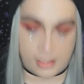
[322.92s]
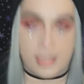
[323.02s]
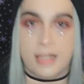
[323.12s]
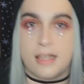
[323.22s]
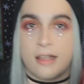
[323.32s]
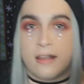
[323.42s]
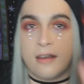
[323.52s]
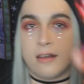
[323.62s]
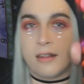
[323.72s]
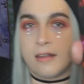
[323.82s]

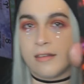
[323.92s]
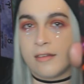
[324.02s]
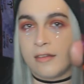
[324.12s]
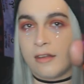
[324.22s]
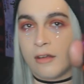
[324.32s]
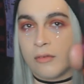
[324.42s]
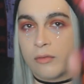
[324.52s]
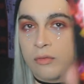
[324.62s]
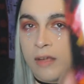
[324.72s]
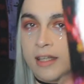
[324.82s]
and it's, you know,
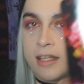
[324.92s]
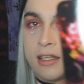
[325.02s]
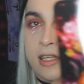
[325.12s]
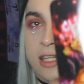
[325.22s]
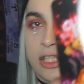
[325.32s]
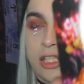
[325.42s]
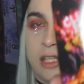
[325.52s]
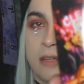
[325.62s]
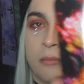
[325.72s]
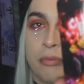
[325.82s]
recognition,